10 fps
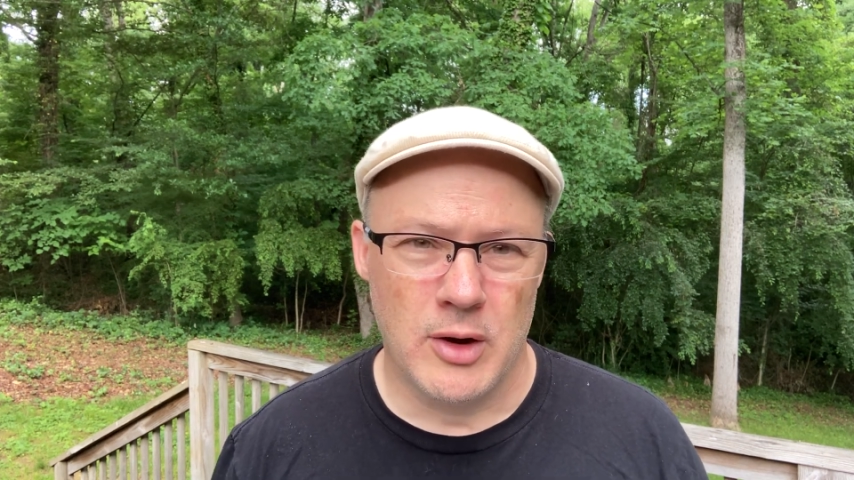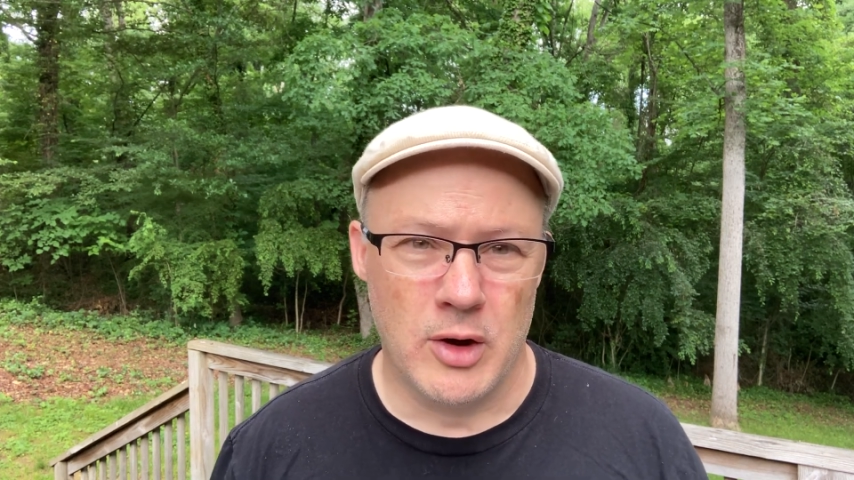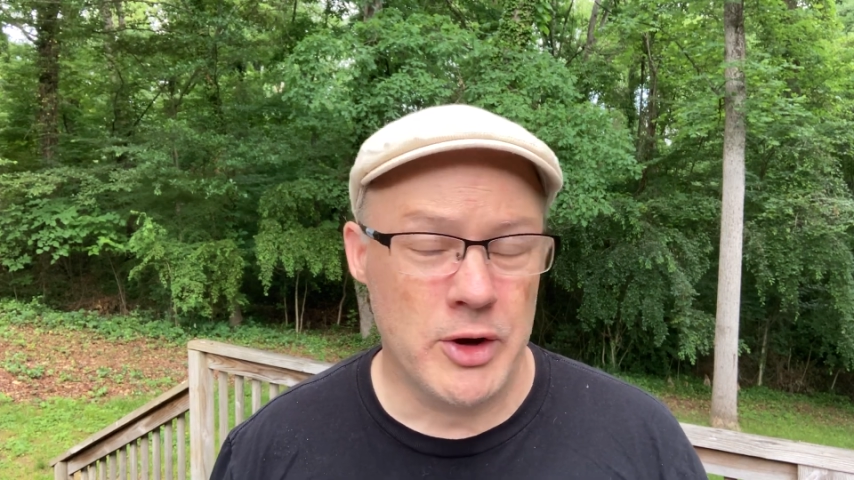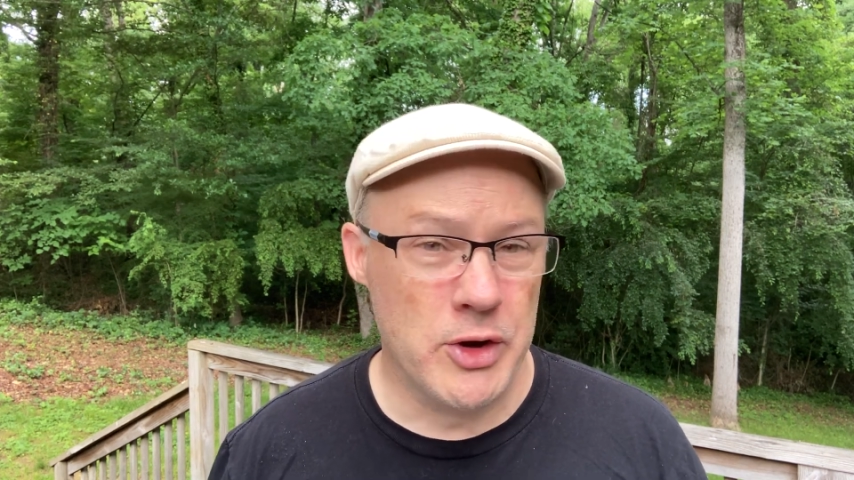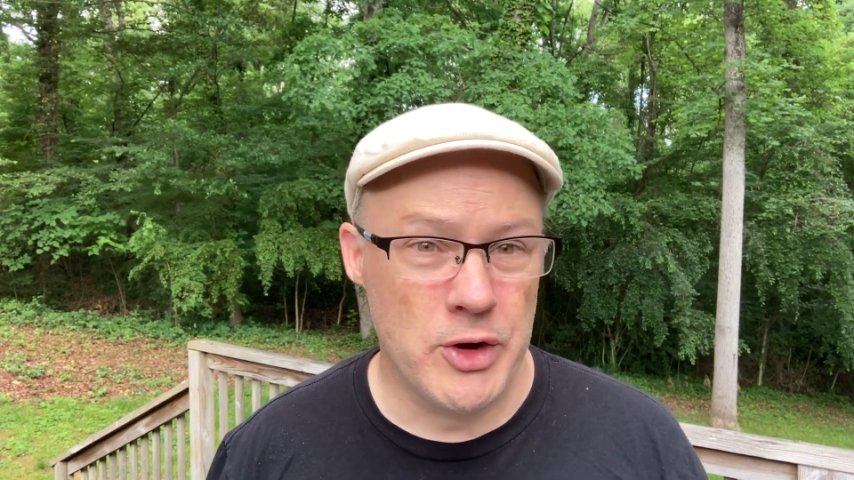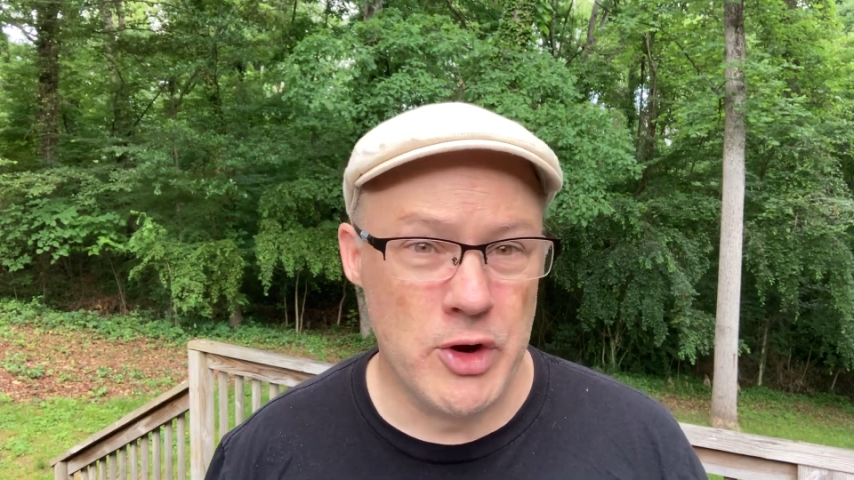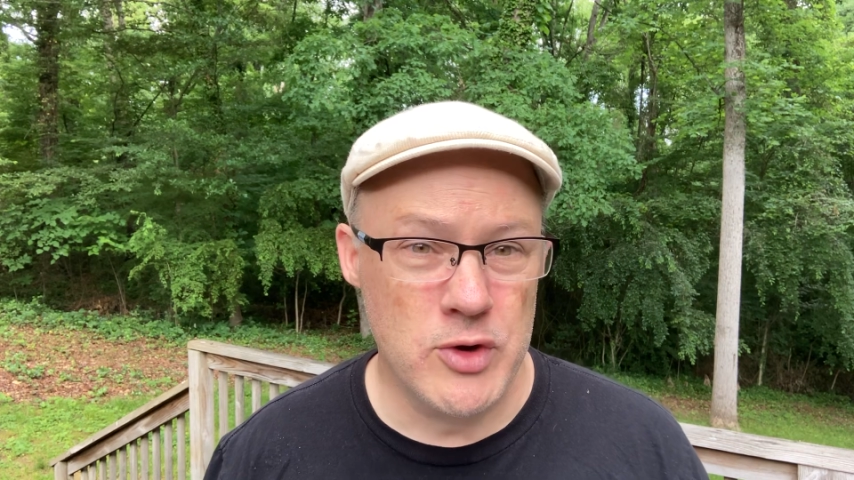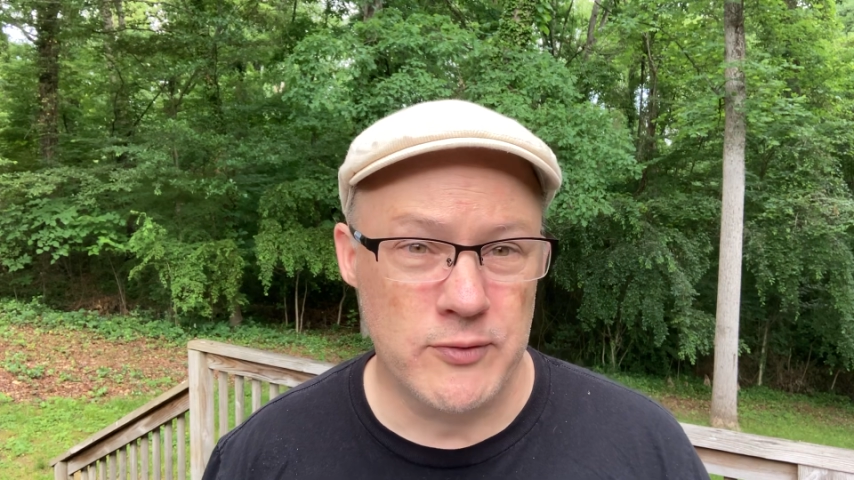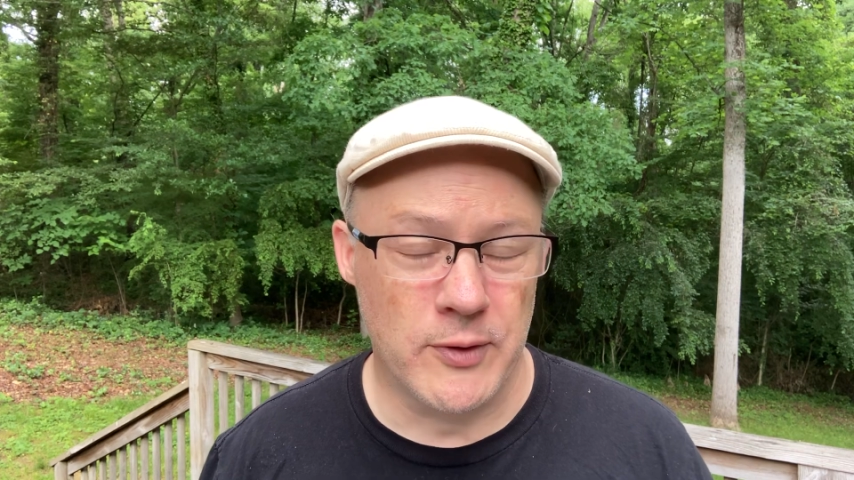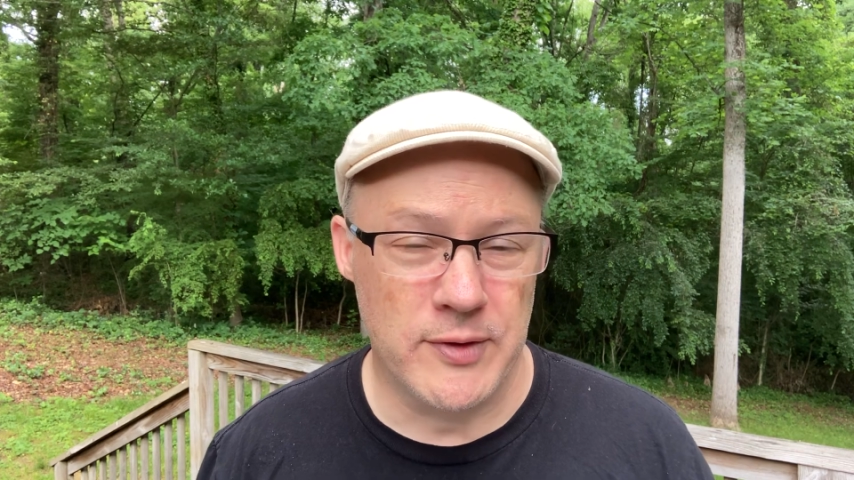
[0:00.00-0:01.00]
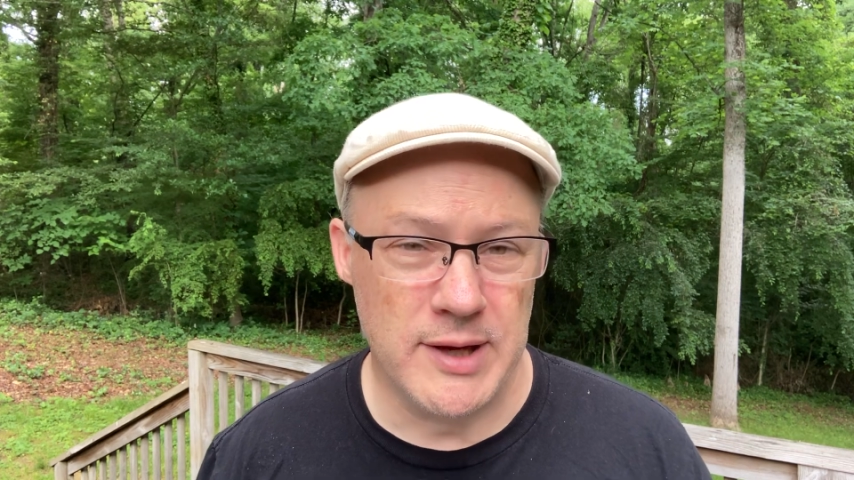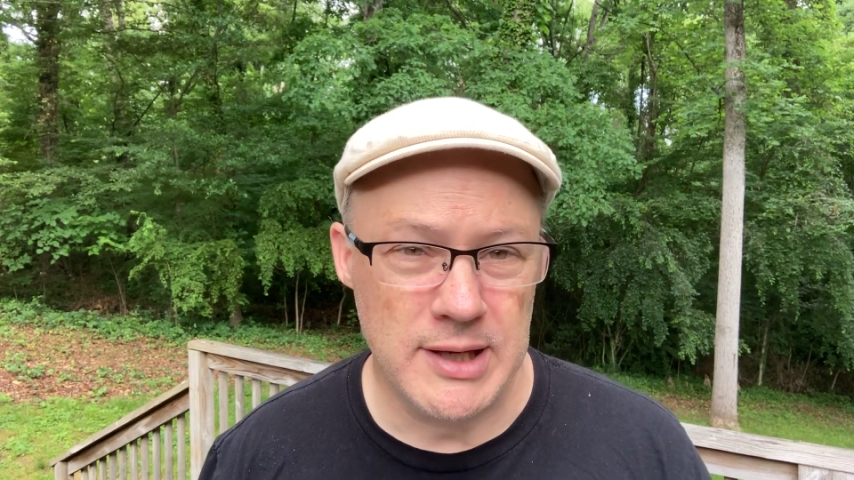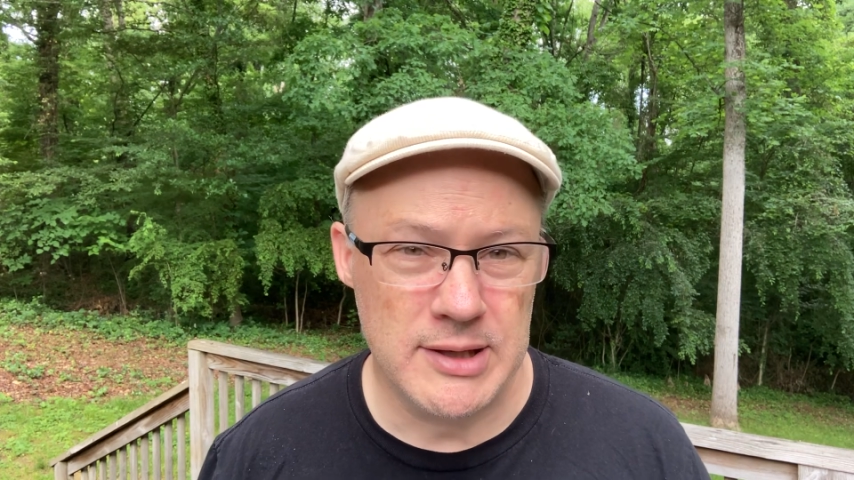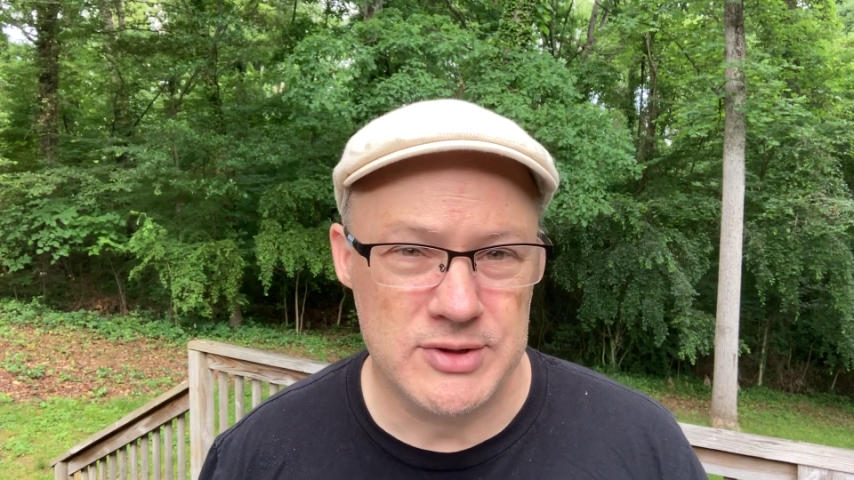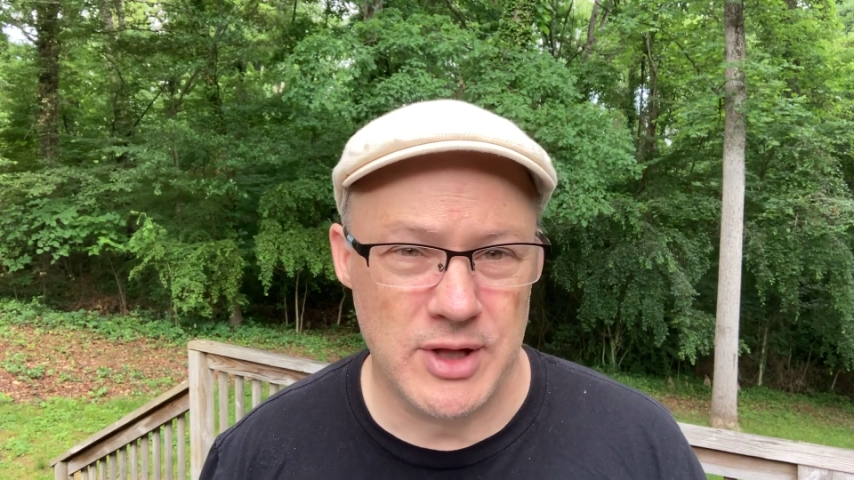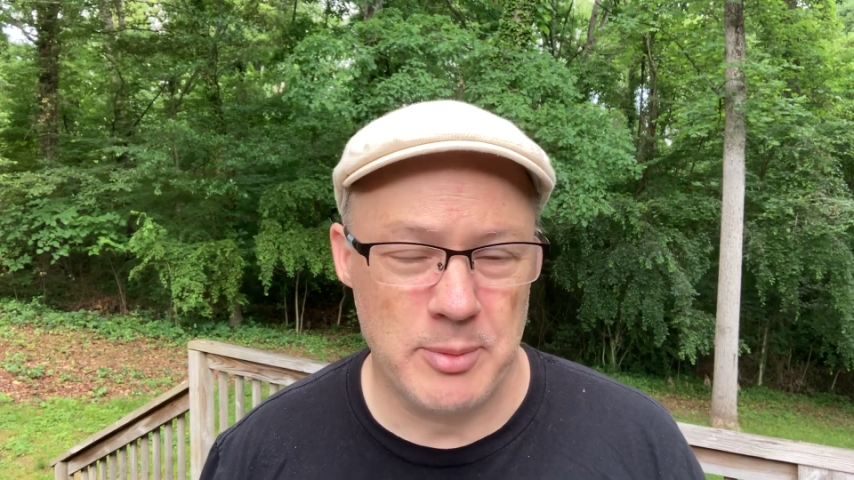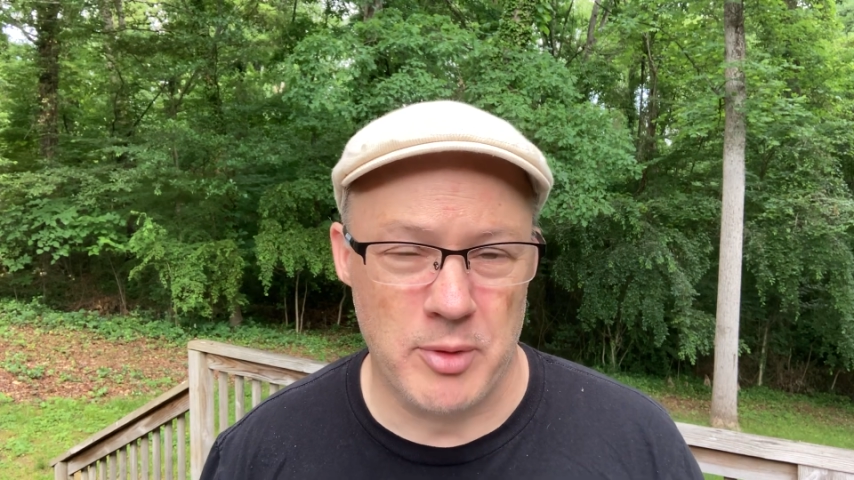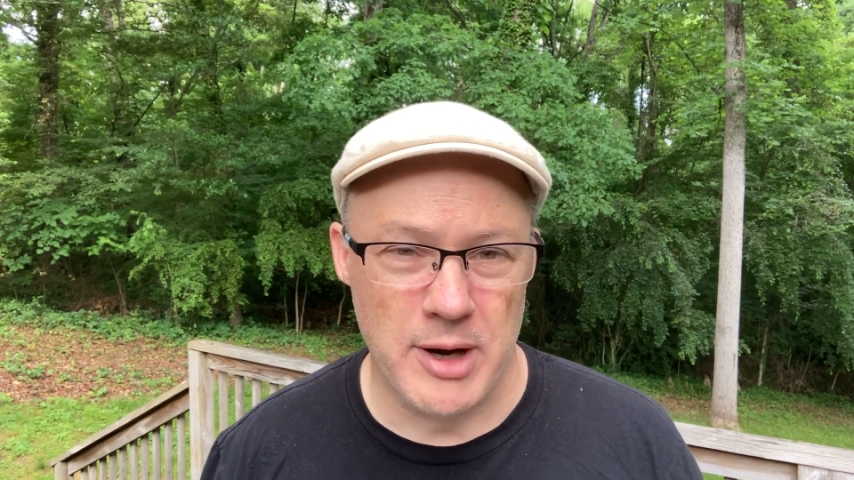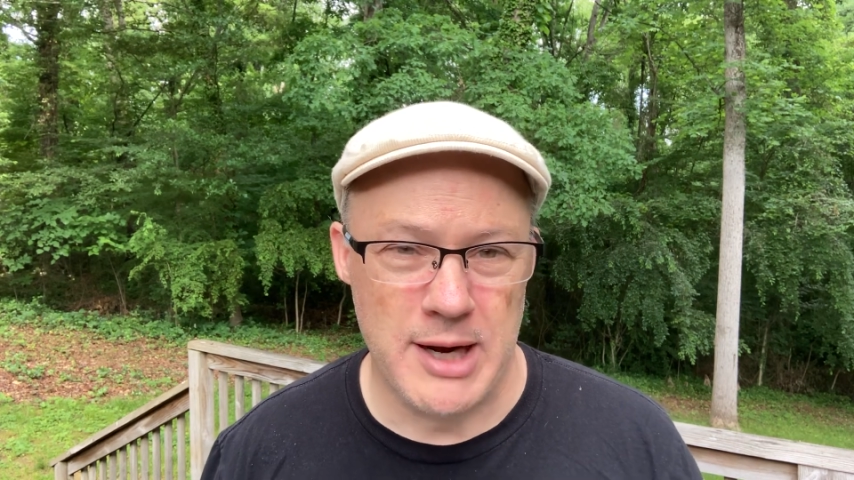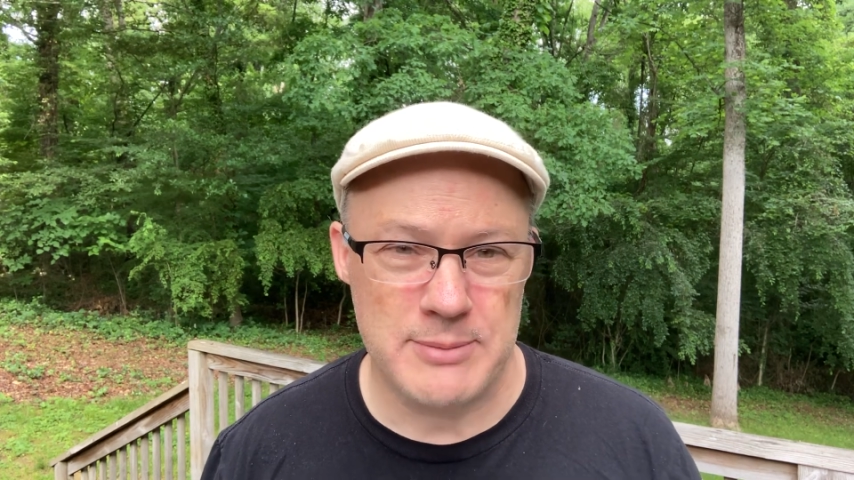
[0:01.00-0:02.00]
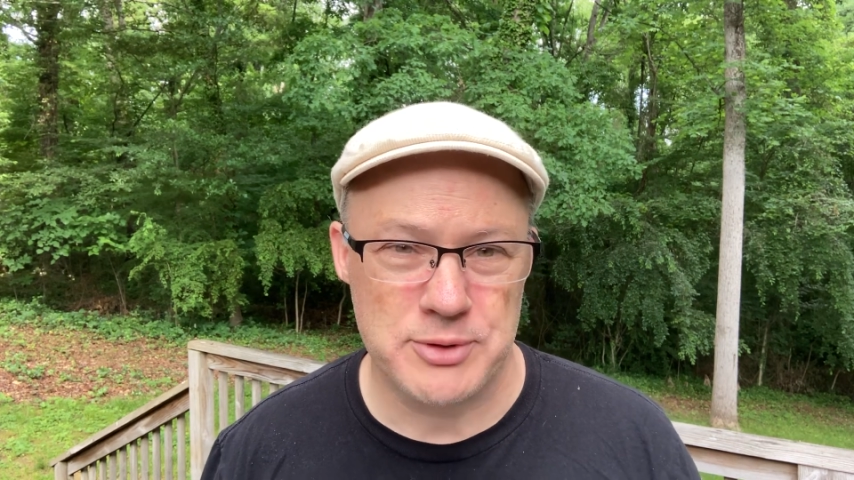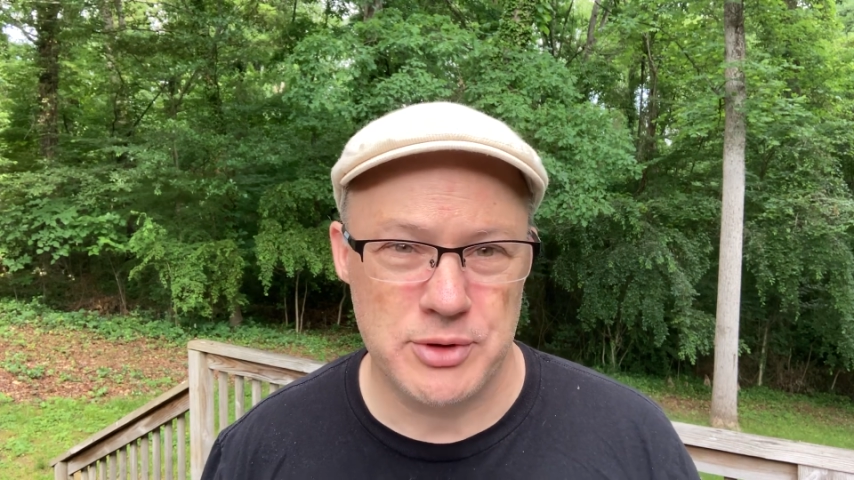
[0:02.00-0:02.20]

are you known for things that perhaps